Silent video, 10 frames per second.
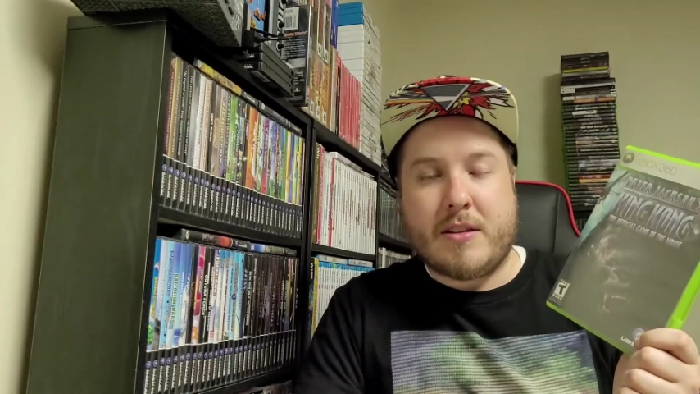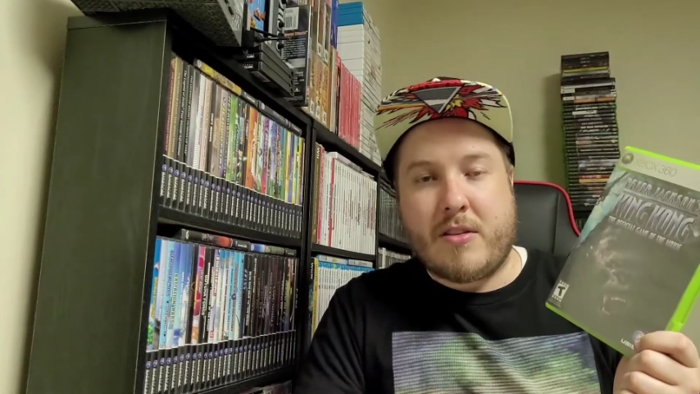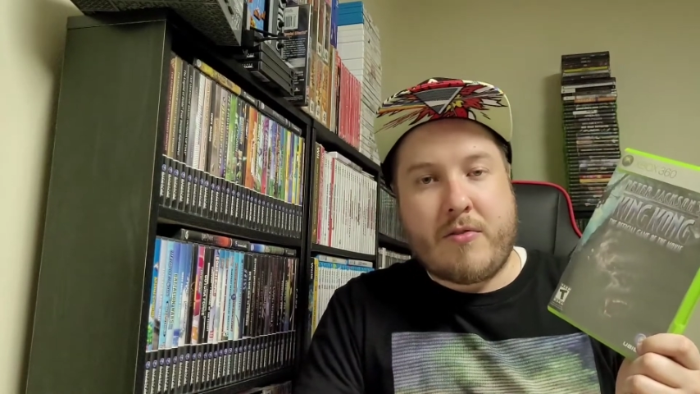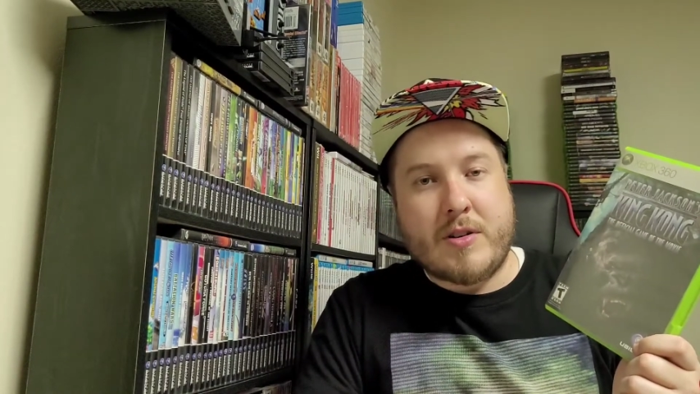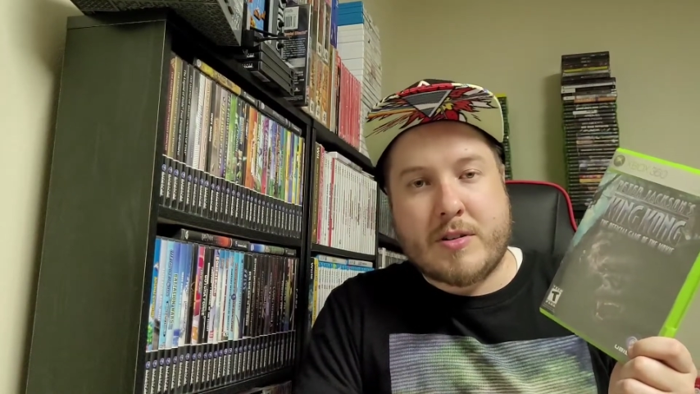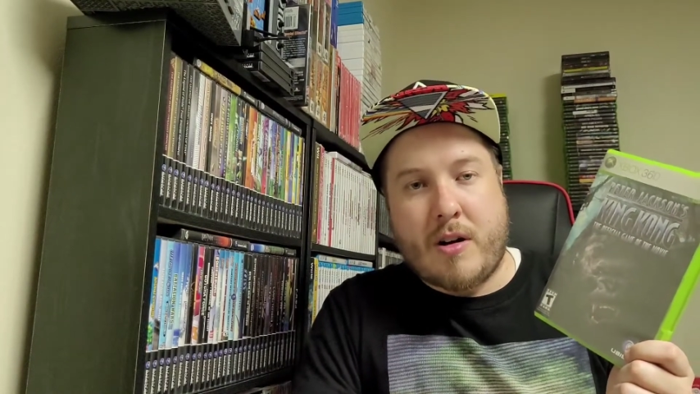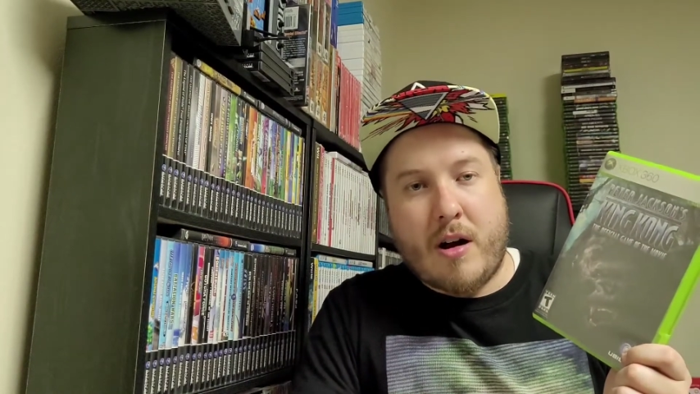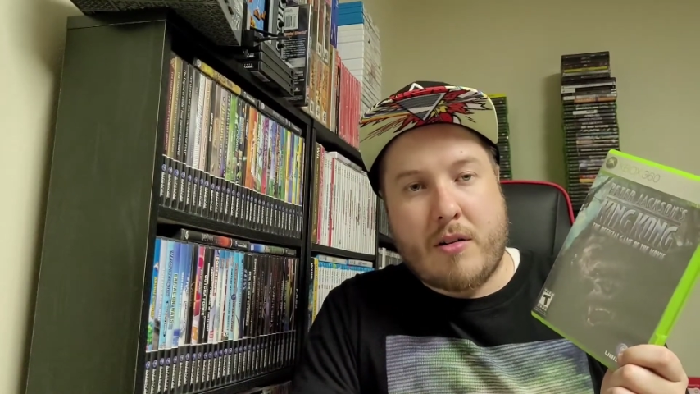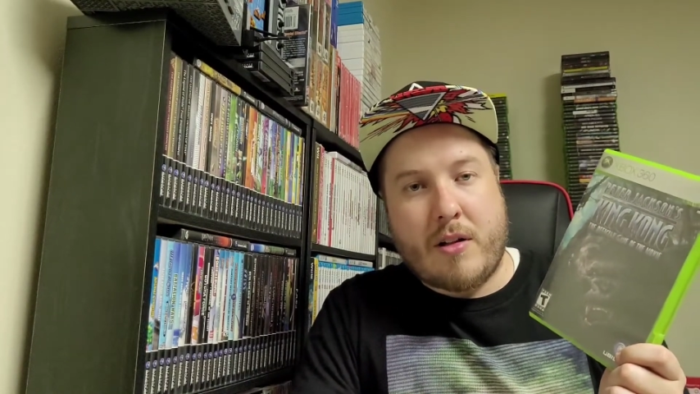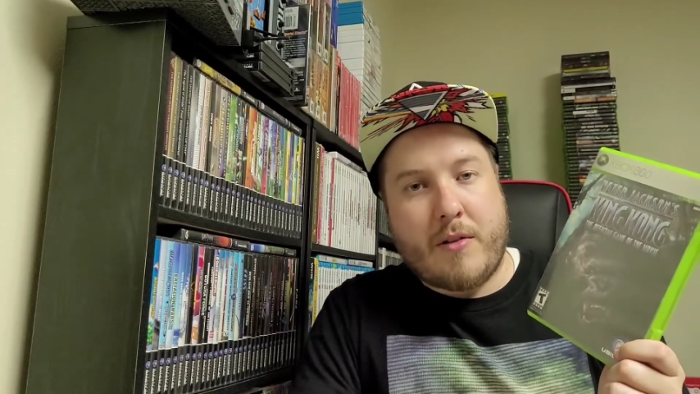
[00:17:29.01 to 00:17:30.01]
to the first
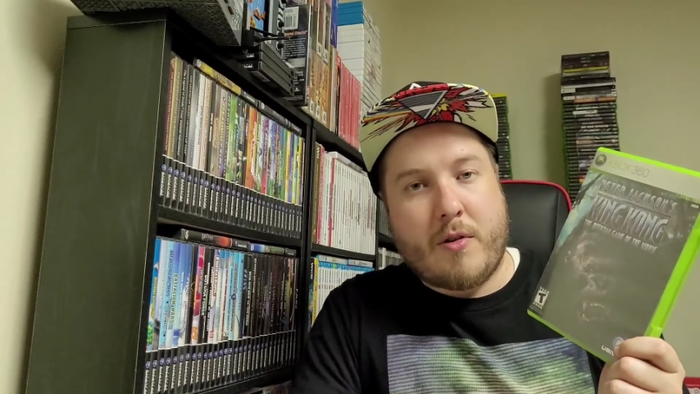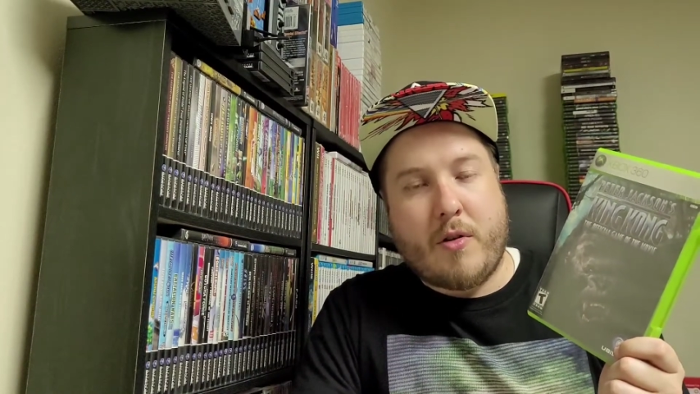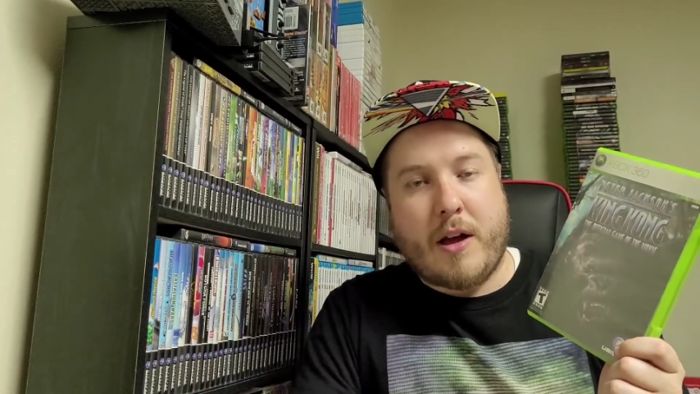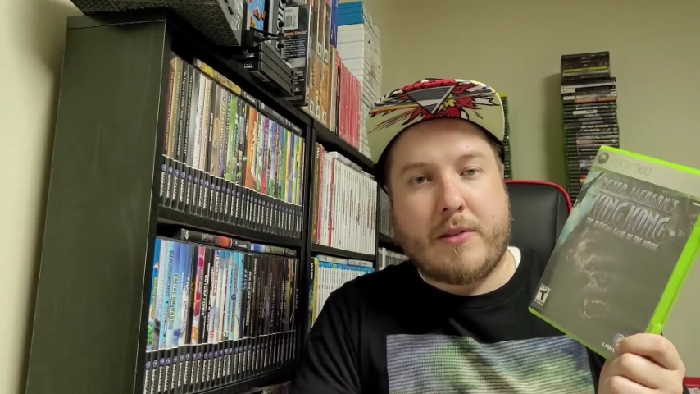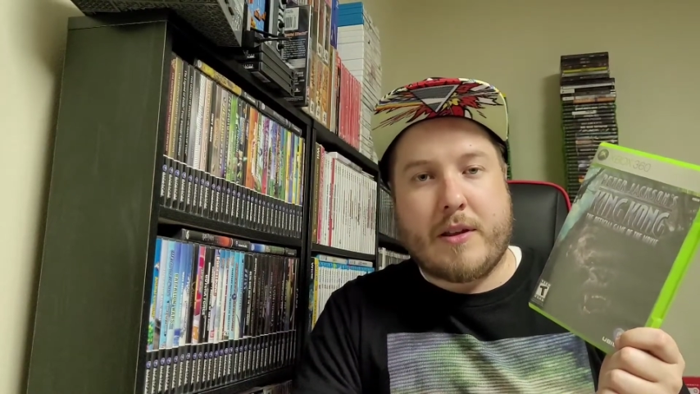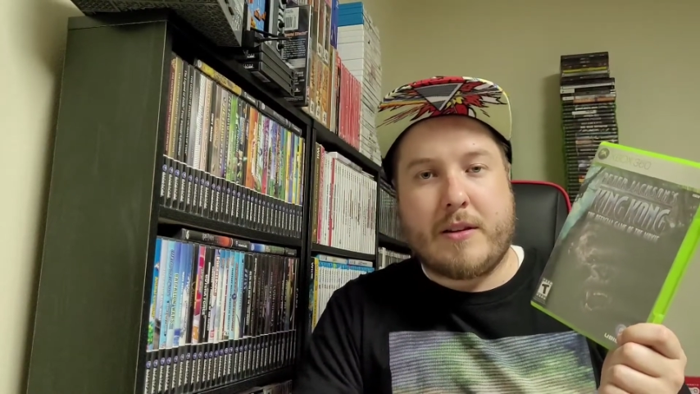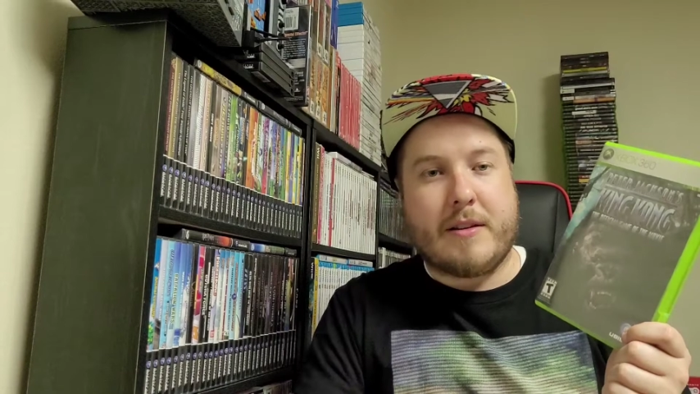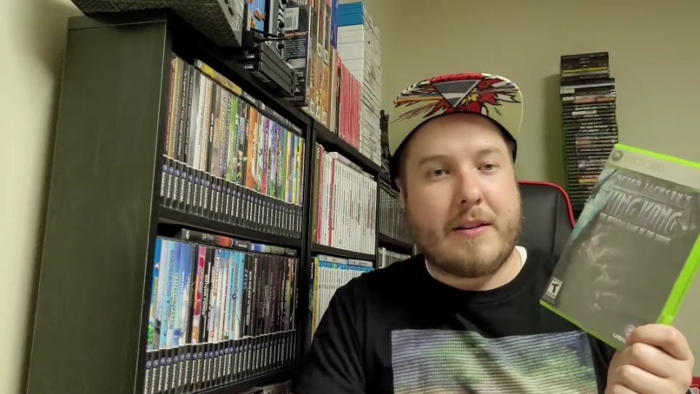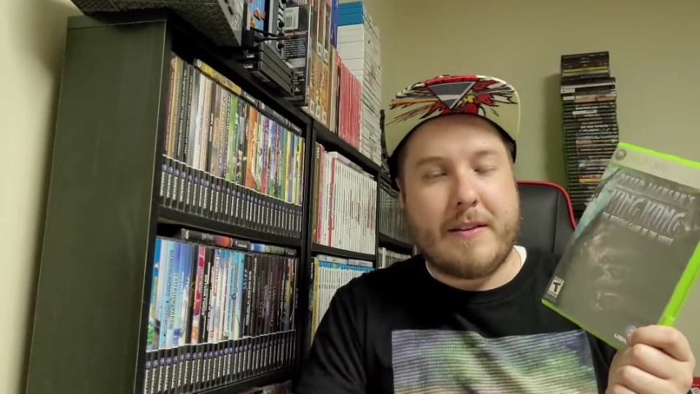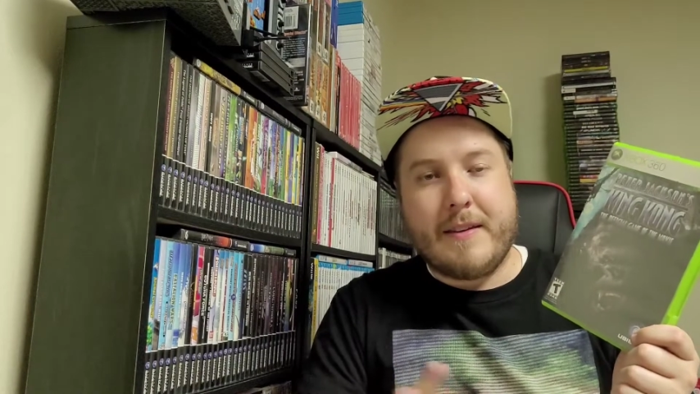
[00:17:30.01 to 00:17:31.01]
Kong level, and then